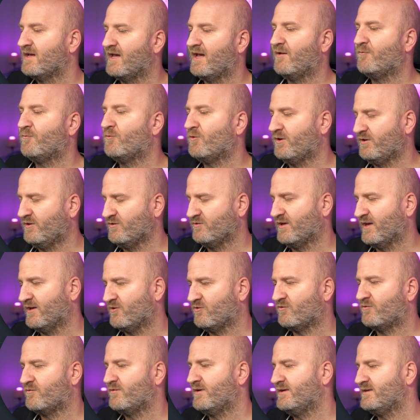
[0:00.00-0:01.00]
And what you can
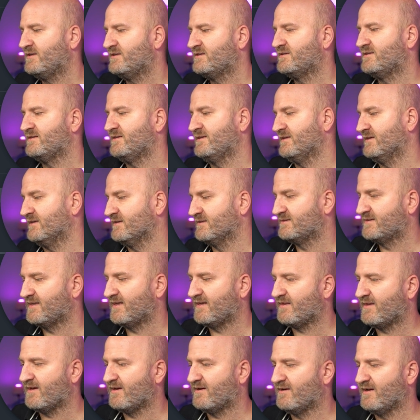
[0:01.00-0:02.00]
already see is
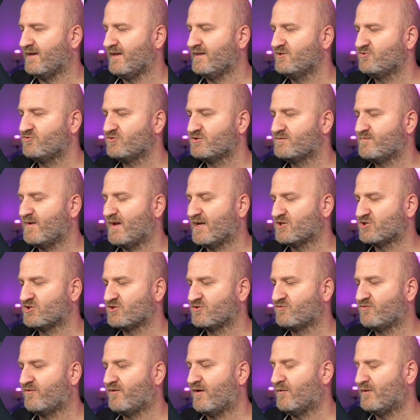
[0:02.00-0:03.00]
that there are
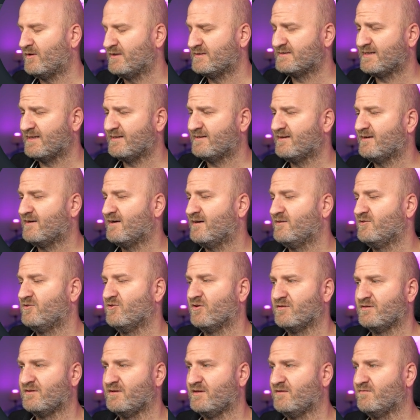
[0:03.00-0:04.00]
introspection queries that are
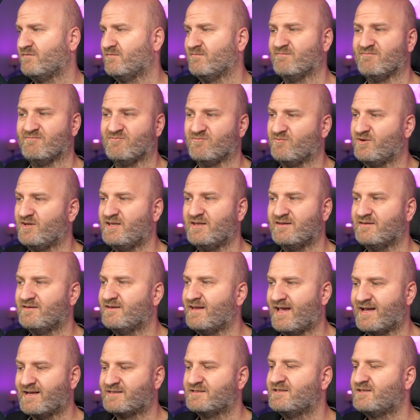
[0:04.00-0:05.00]
not even, we
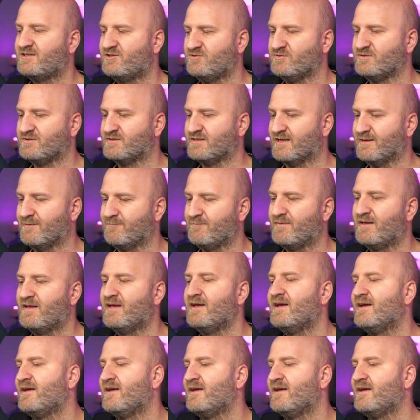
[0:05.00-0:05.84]
didn't execute them.